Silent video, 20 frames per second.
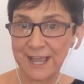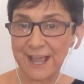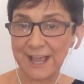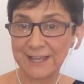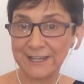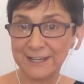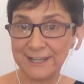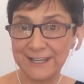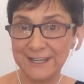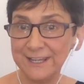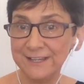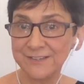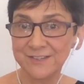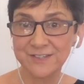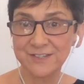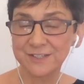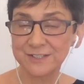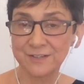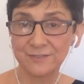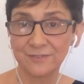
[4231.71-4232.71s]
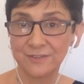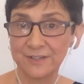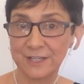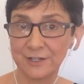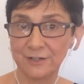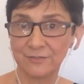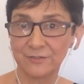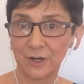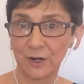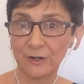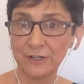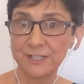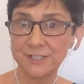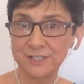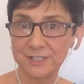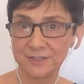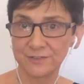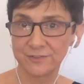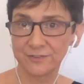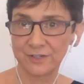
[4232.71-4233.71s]
and e-certificate of
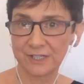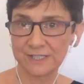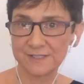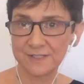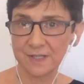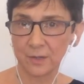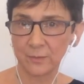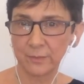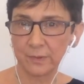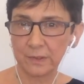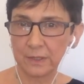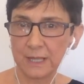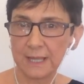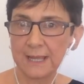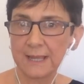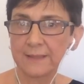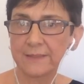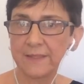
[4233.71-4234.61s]
origin, for example,